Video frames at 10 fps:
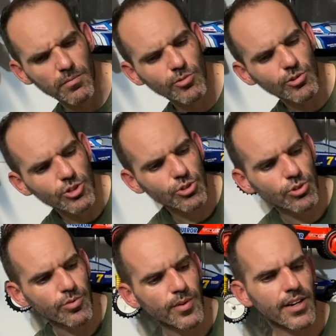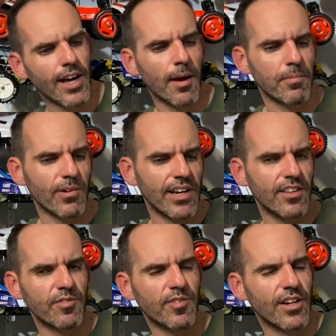not sure if I'm going to upgrade the
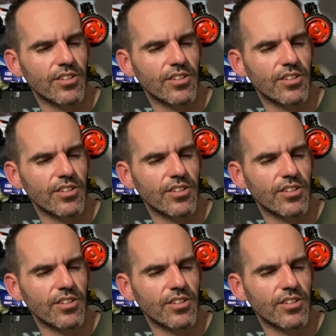front